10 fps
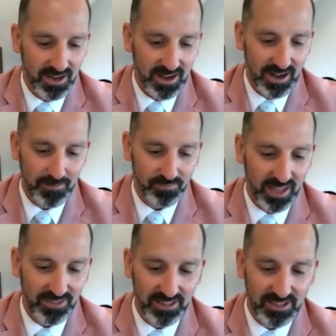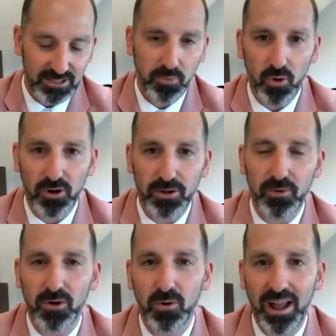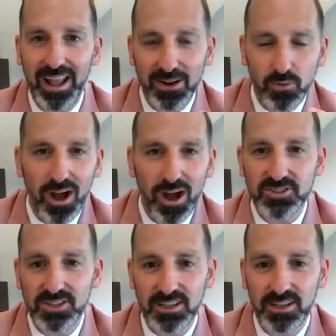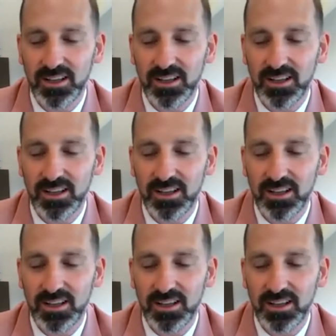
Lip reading: And then these portable hand washing